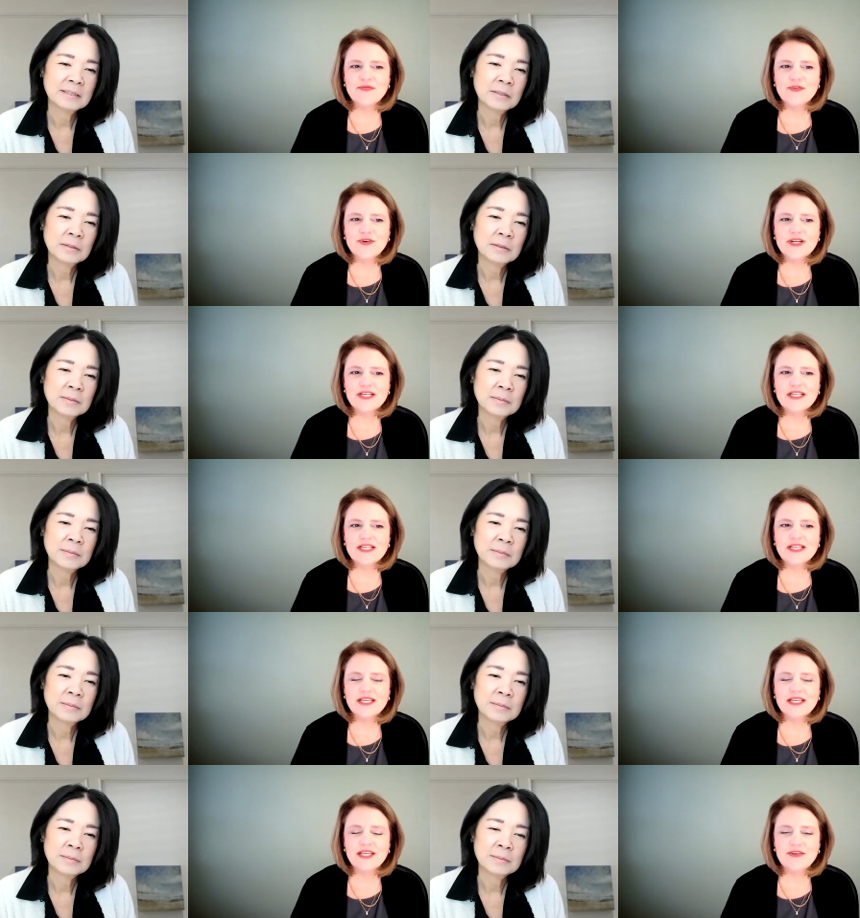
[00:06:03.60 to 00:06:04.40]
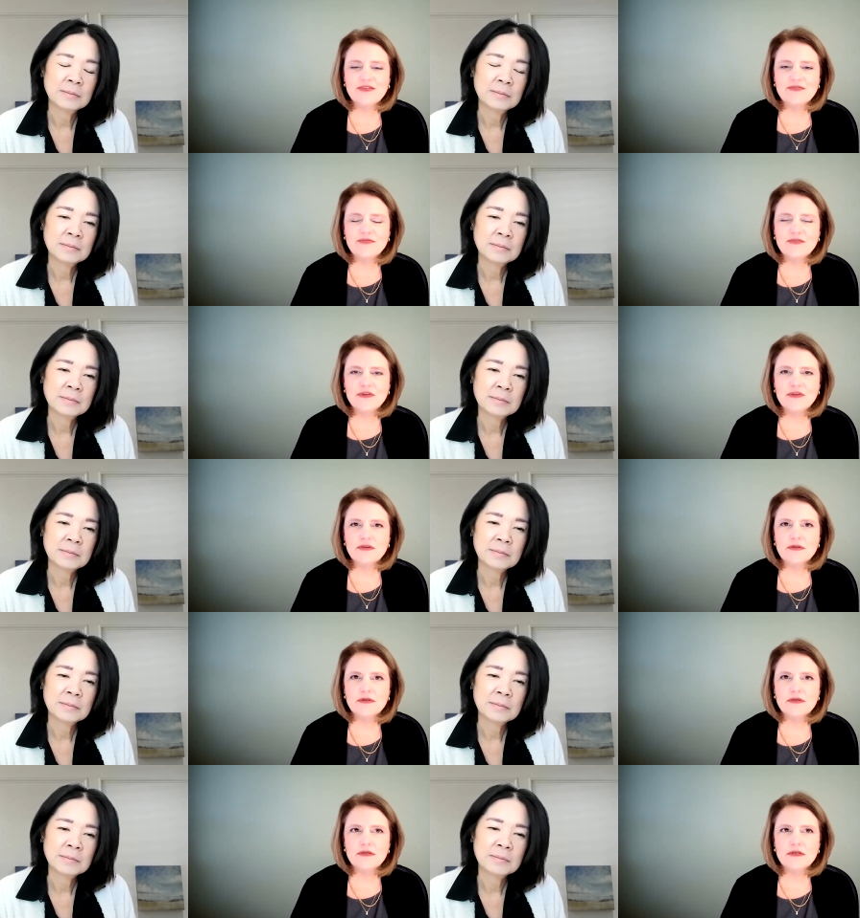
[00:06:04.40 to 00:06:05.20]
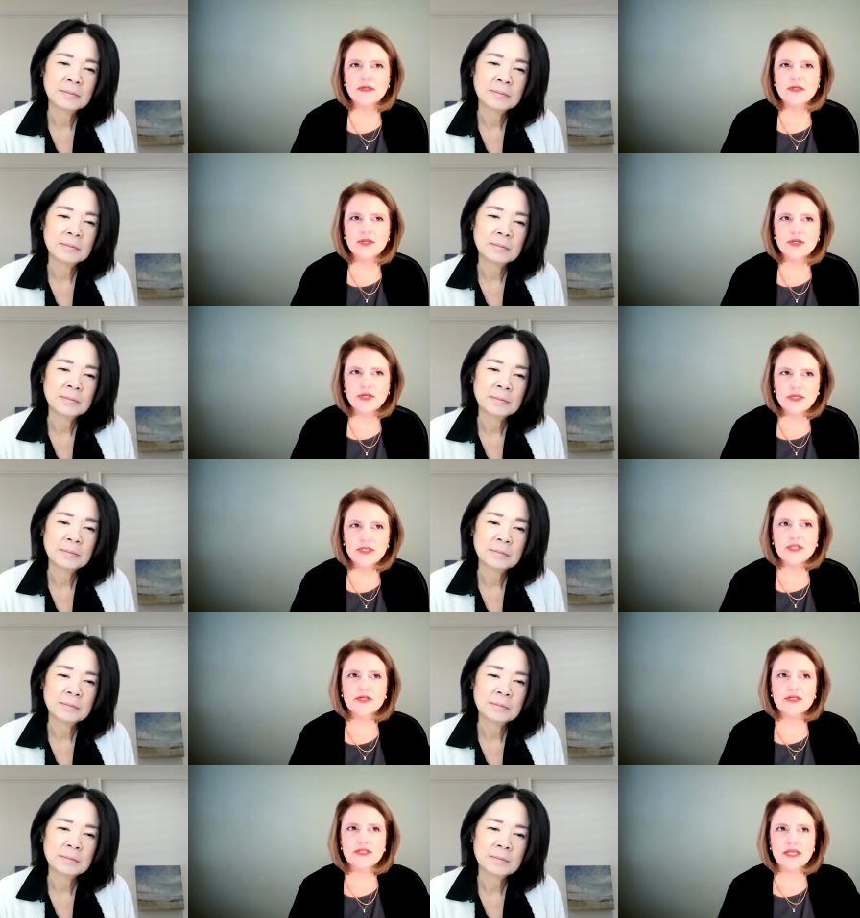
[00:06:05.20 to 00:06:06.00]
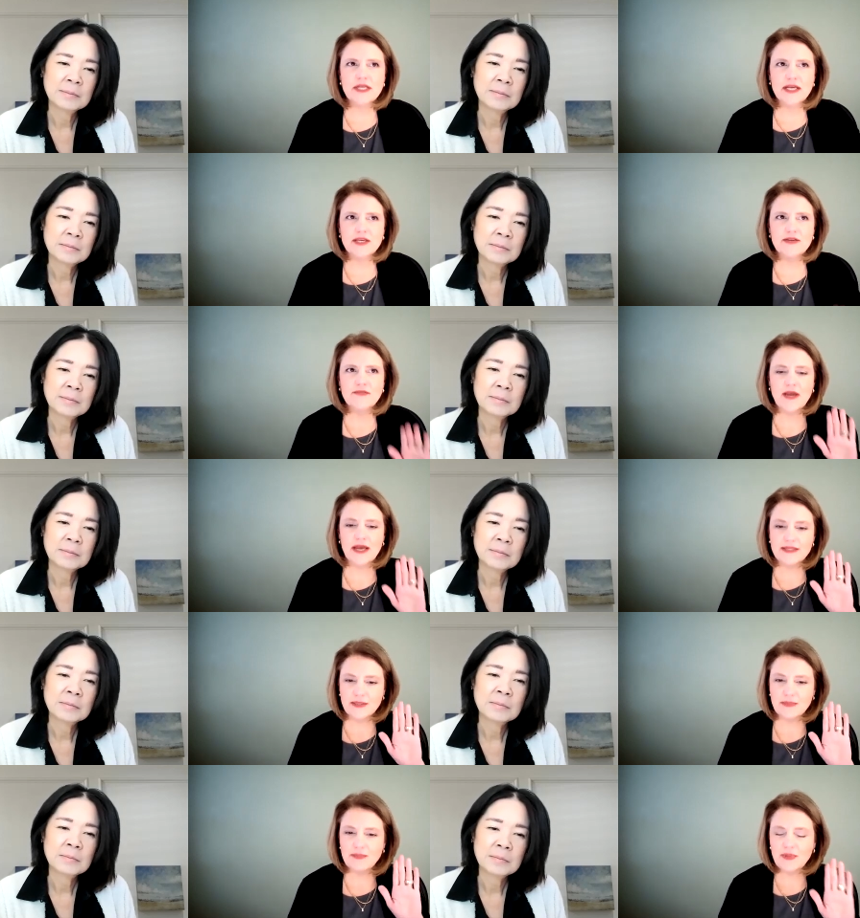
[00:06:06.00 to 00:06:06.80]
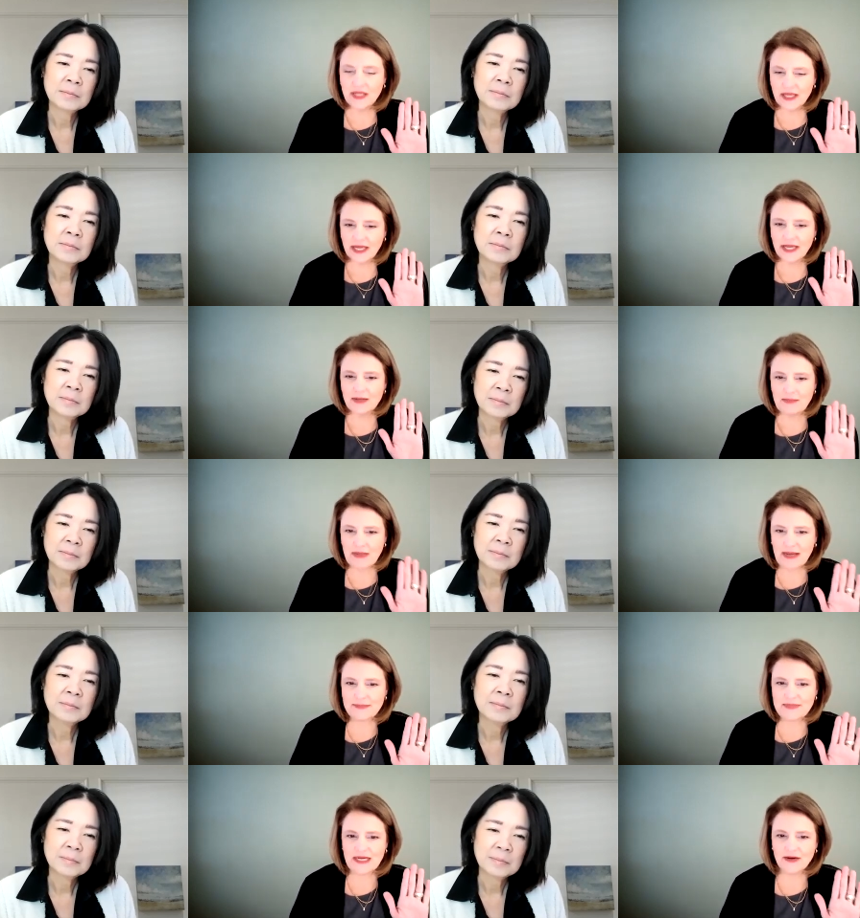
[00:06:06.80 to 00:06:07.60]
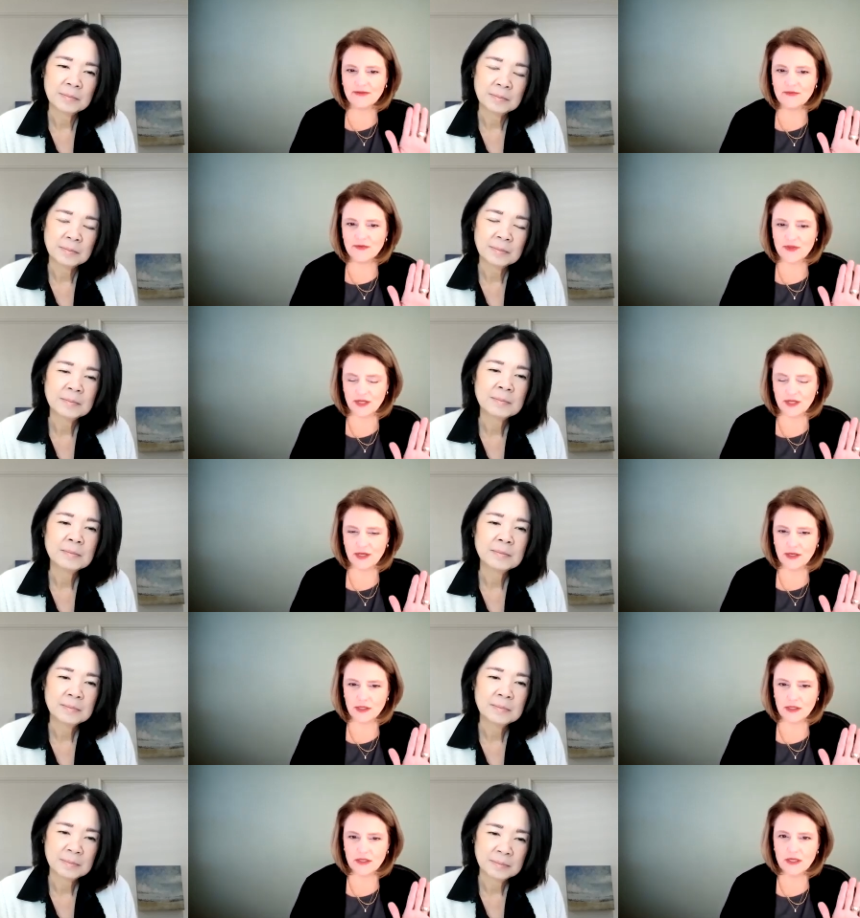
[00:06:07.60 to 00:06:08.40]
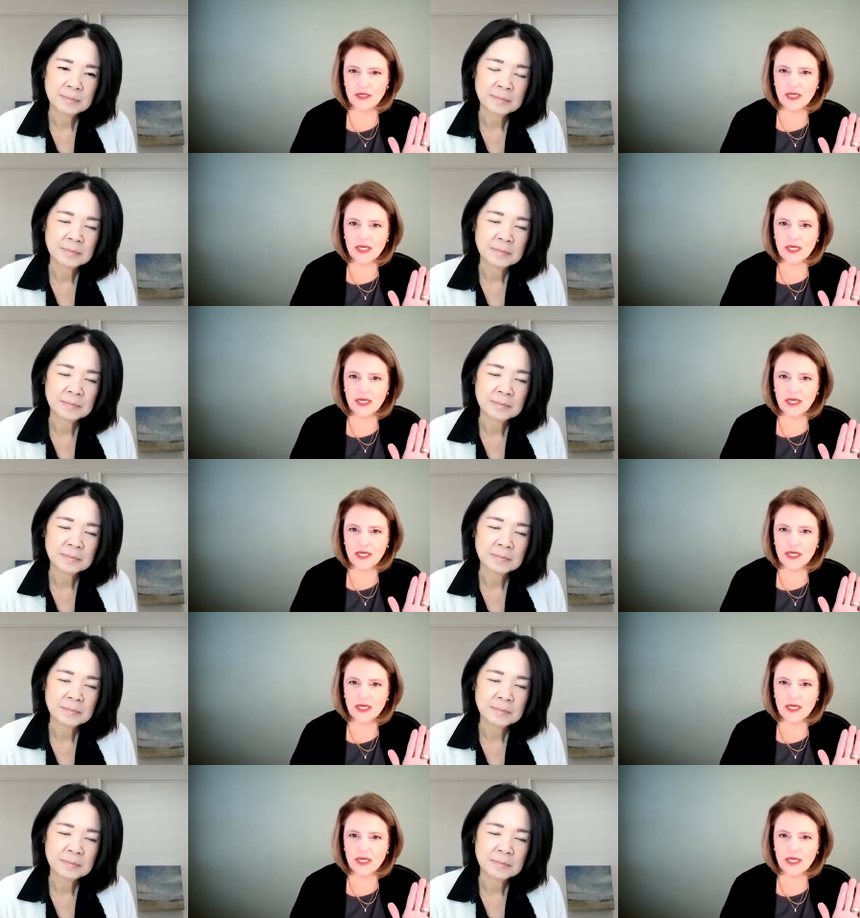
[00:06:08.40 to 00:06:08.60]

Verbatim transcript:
Speaker 1: really, you've, good looks like you've got the plan mapped out for the year.